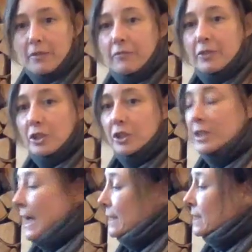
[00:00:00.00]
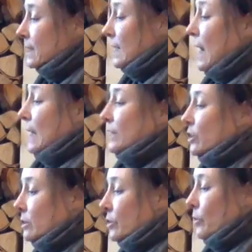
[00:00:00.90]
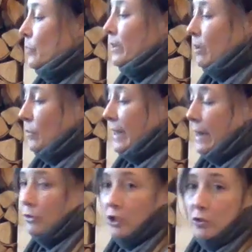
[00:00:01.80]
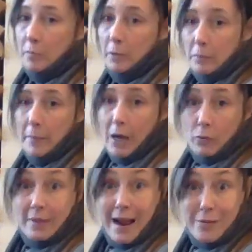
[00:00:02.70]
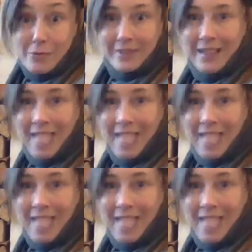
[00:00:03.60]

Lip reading: the first exercise, you can do it with or without shoes, probably better without.